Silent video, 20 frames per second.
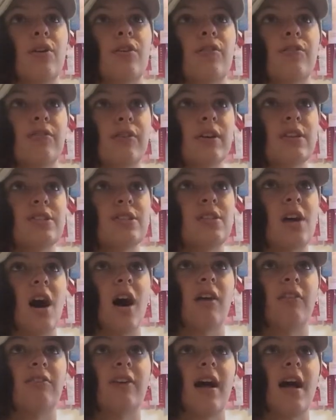First
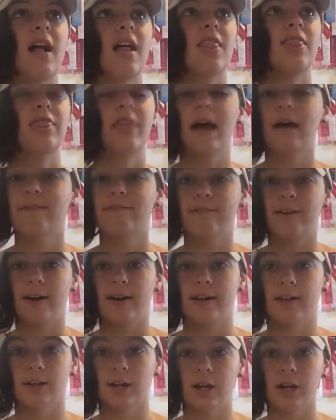off, that
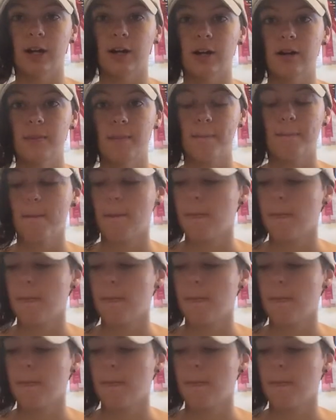fucking hurt.